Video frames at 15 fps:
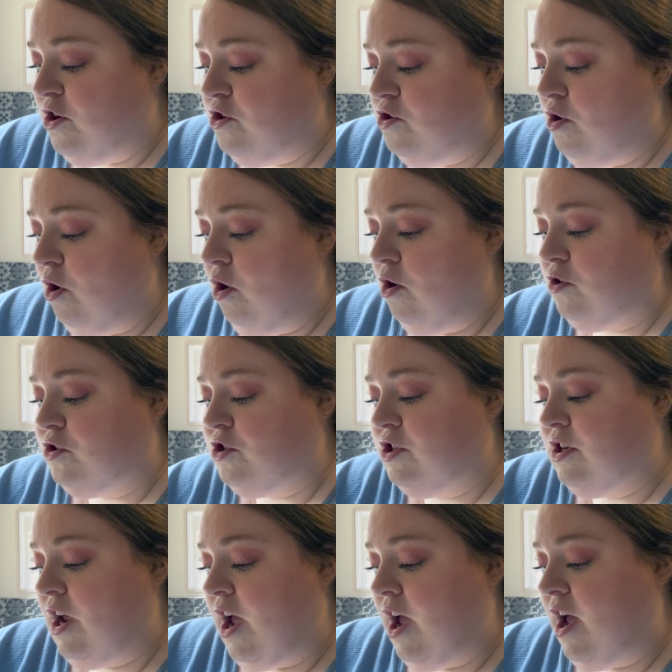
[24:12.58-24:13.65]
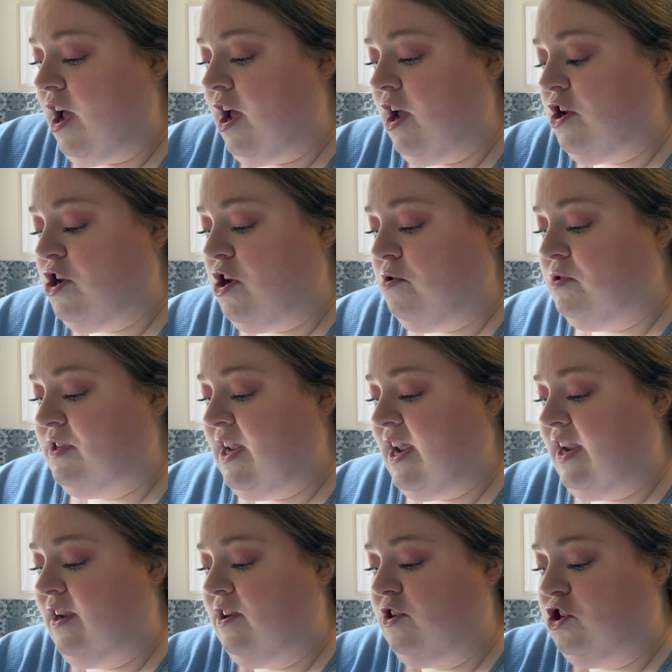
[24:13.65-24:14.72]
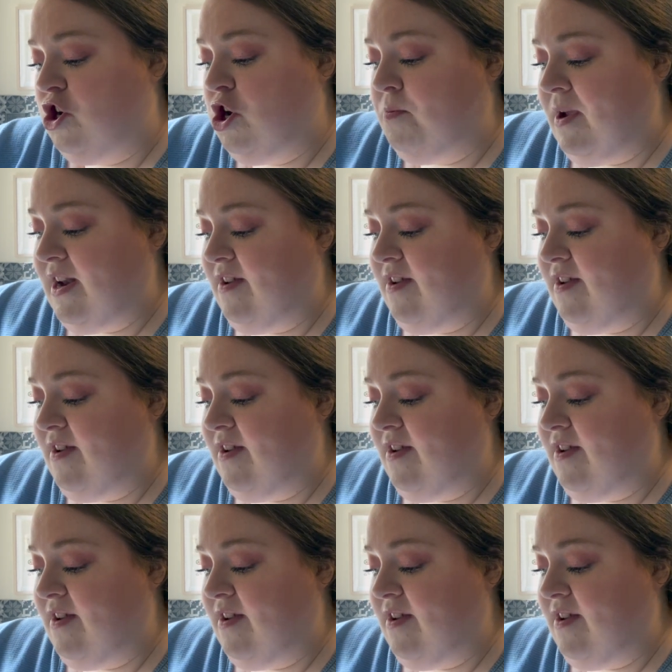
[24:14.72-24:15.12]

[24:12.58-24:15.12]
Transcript: not uh, using too many